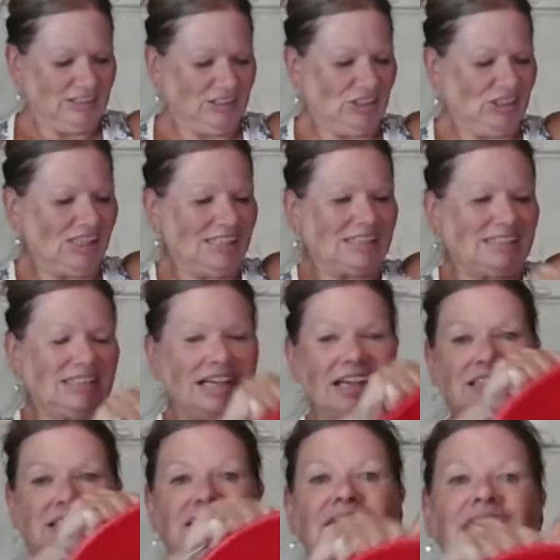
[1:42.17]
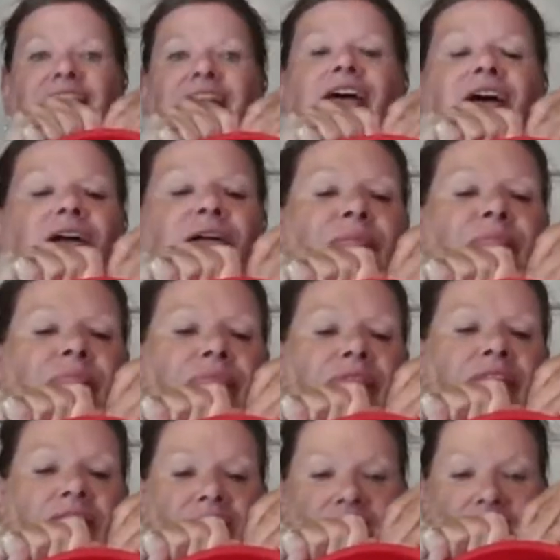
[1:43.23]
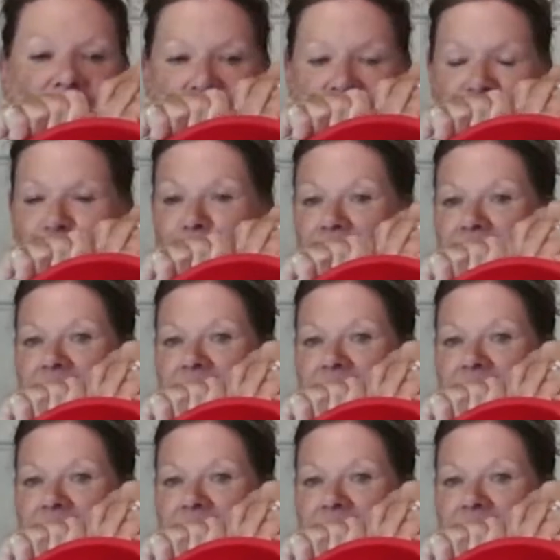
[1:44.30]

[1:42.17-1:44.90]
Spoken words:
Just hang tight. I've